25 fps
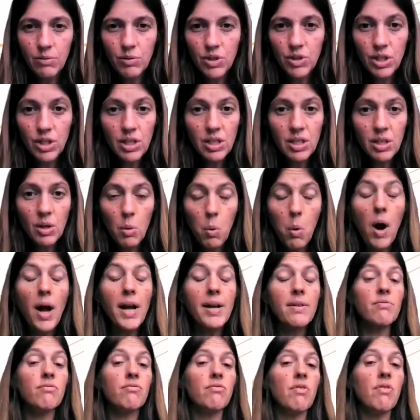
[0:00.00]
which is
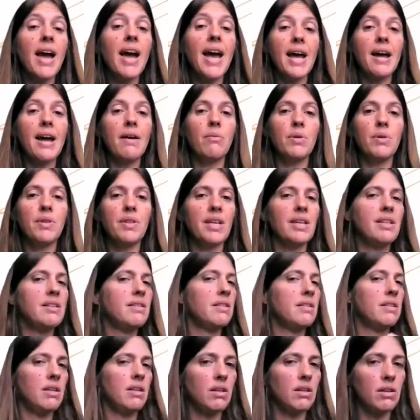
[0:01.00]
quite rare
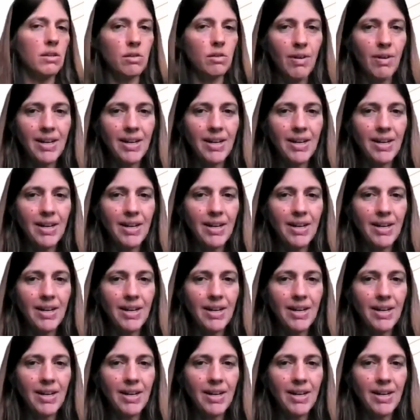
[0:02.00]
within the